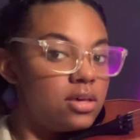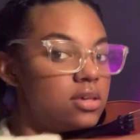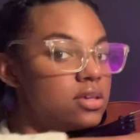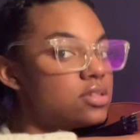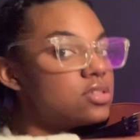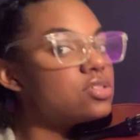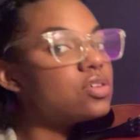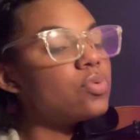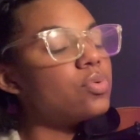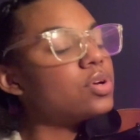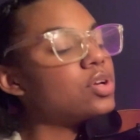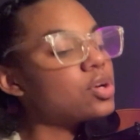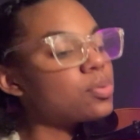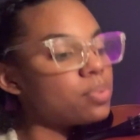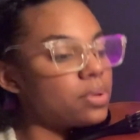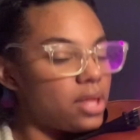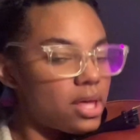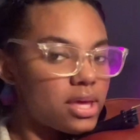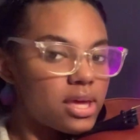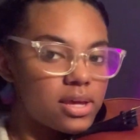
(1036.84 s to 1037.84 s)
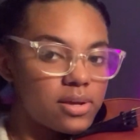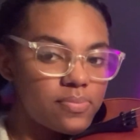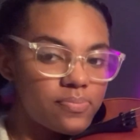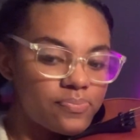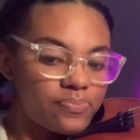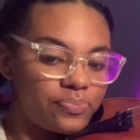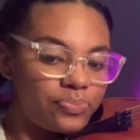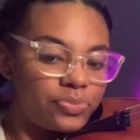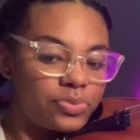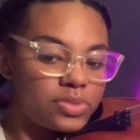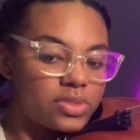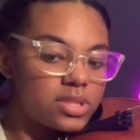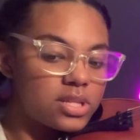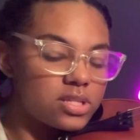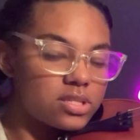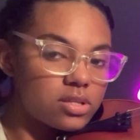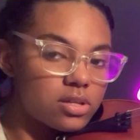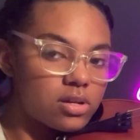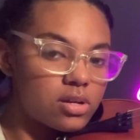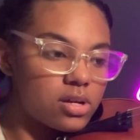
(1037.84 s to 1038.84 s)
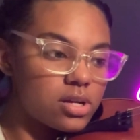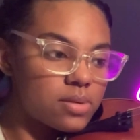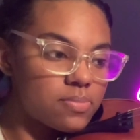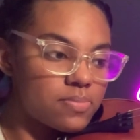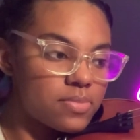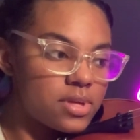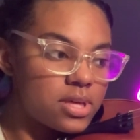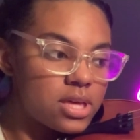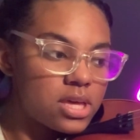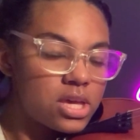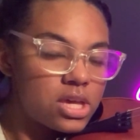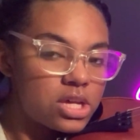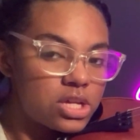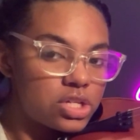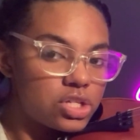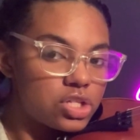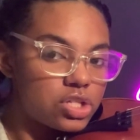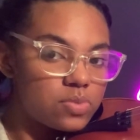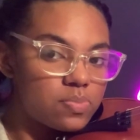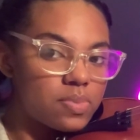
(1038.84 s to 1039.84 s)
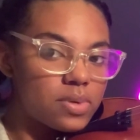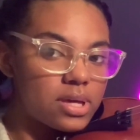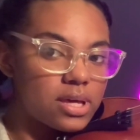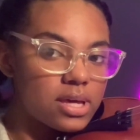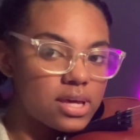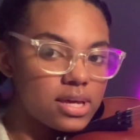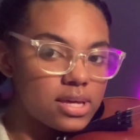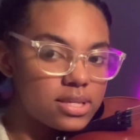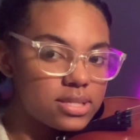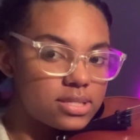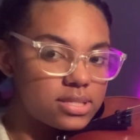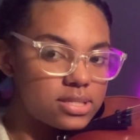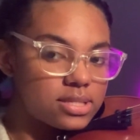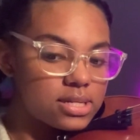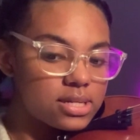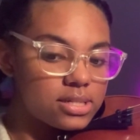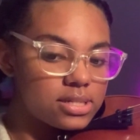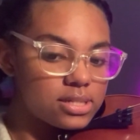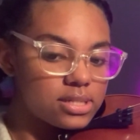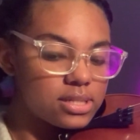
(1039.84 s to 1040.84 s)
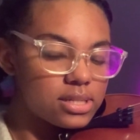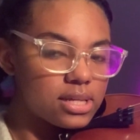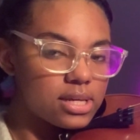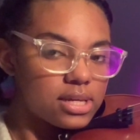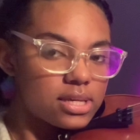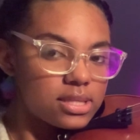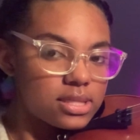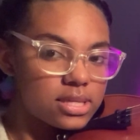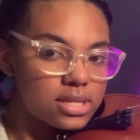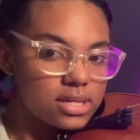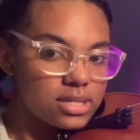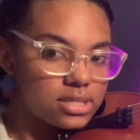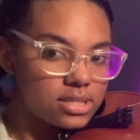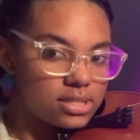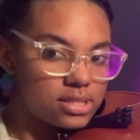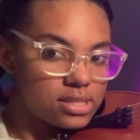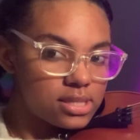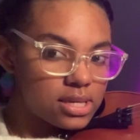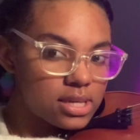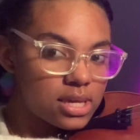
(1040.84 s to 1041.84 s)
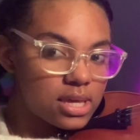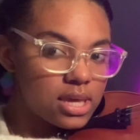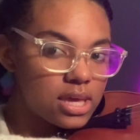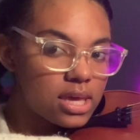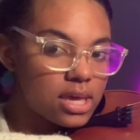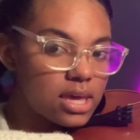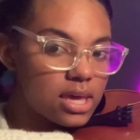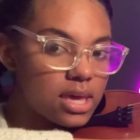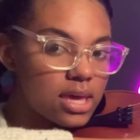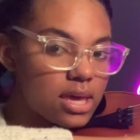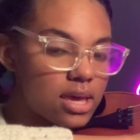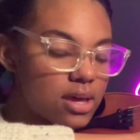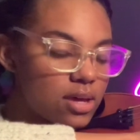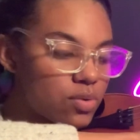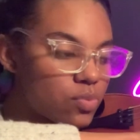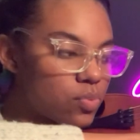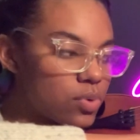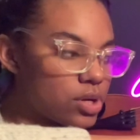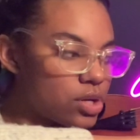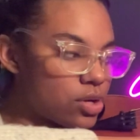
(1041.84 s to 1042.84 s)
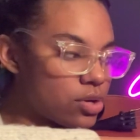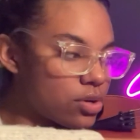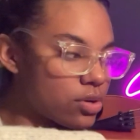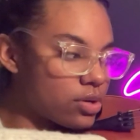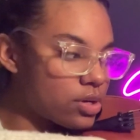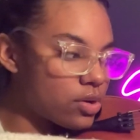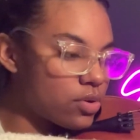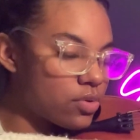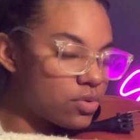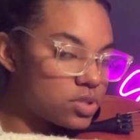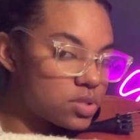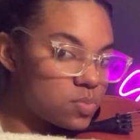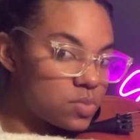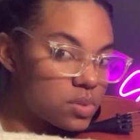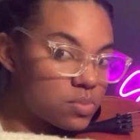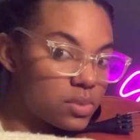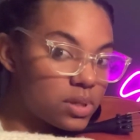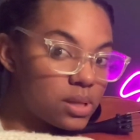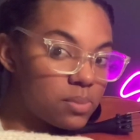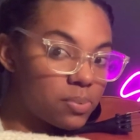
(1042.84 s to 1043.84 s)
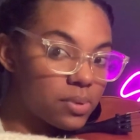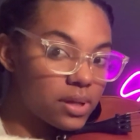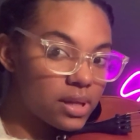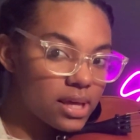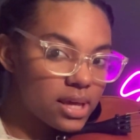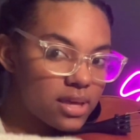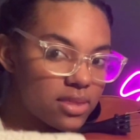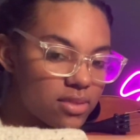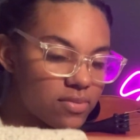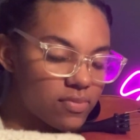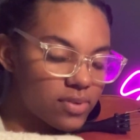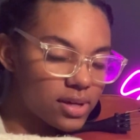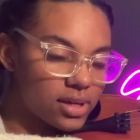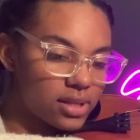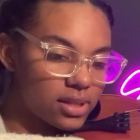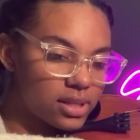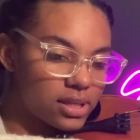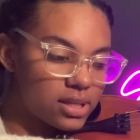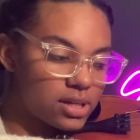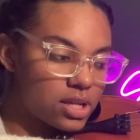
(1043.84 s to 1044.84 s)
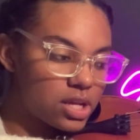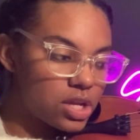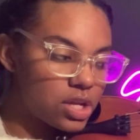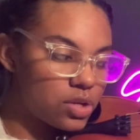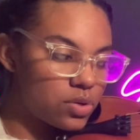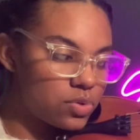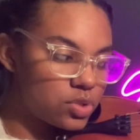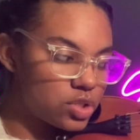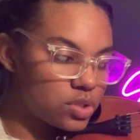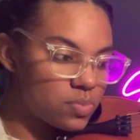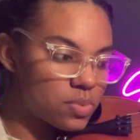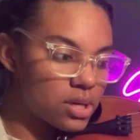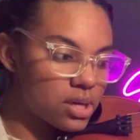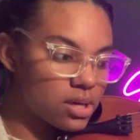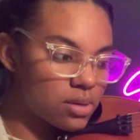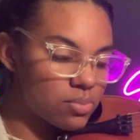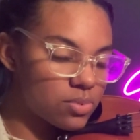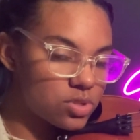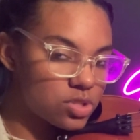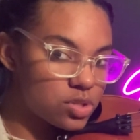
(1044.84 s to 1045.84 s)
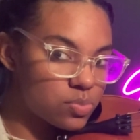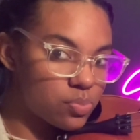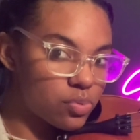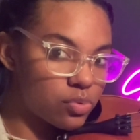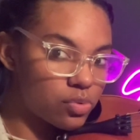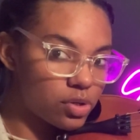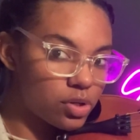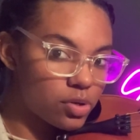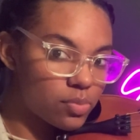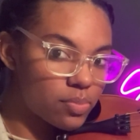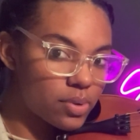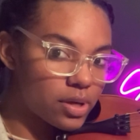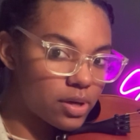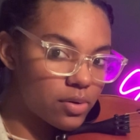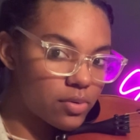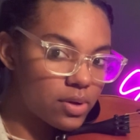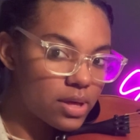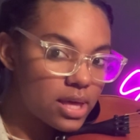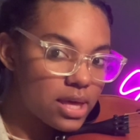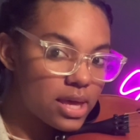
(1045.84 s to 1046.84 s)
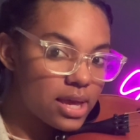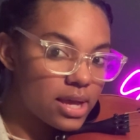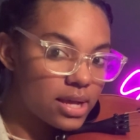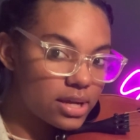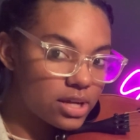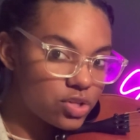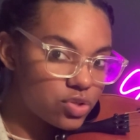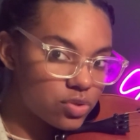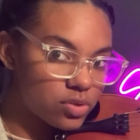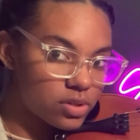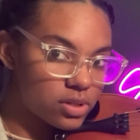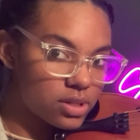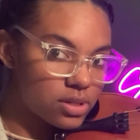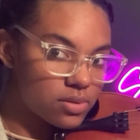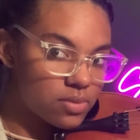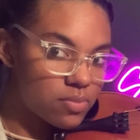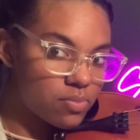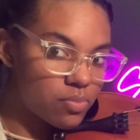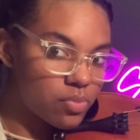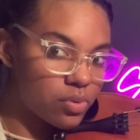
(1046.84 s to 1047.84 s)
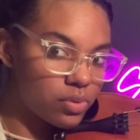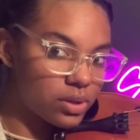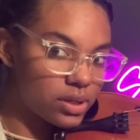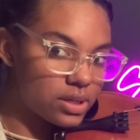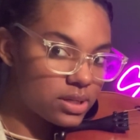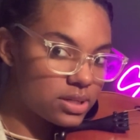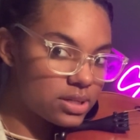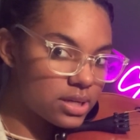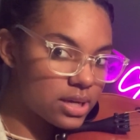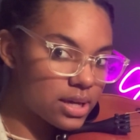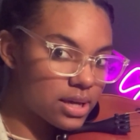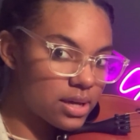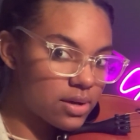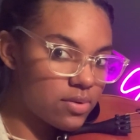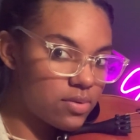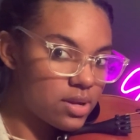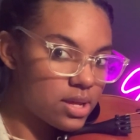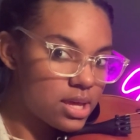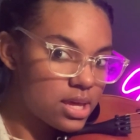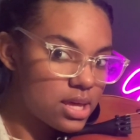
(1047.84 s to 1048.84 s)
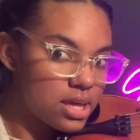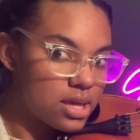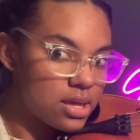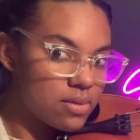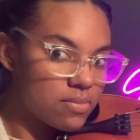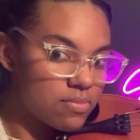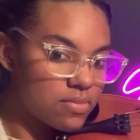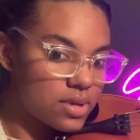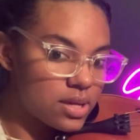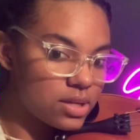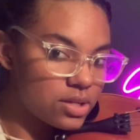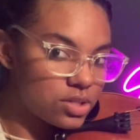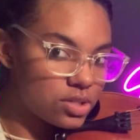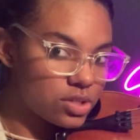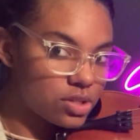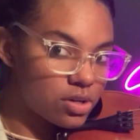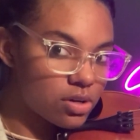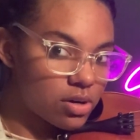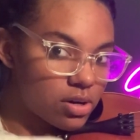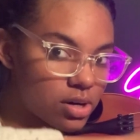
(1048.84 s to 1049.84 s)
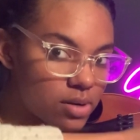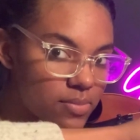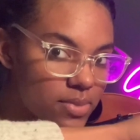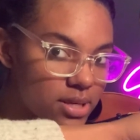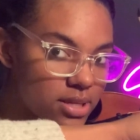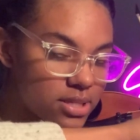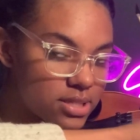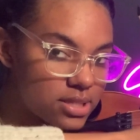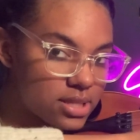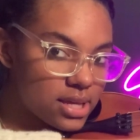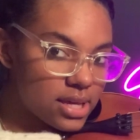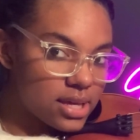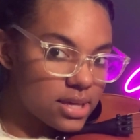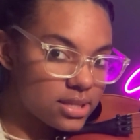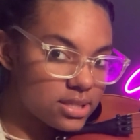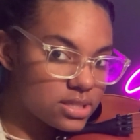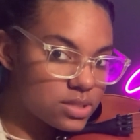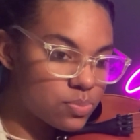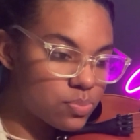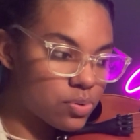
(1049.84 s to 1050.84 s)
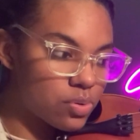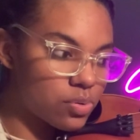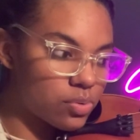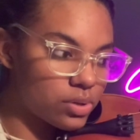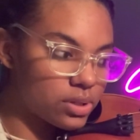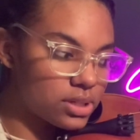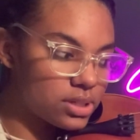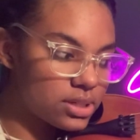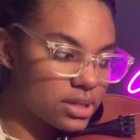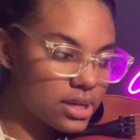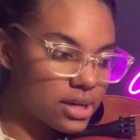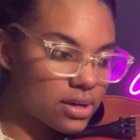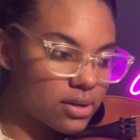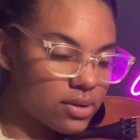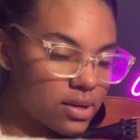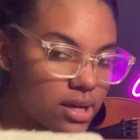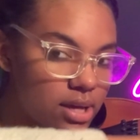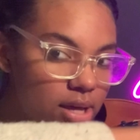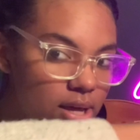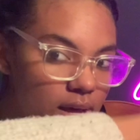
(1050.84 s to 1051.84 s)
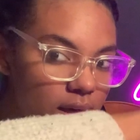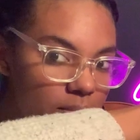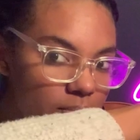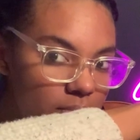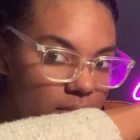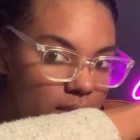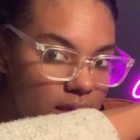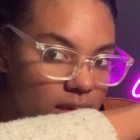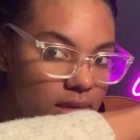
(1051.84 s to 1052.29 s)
So when you're playing, this arm should be extended like this, and when you're going to ultimately play the violin, you should be able to pull your bow and control it, pull it down, make sure your arm extends, pull it down, up,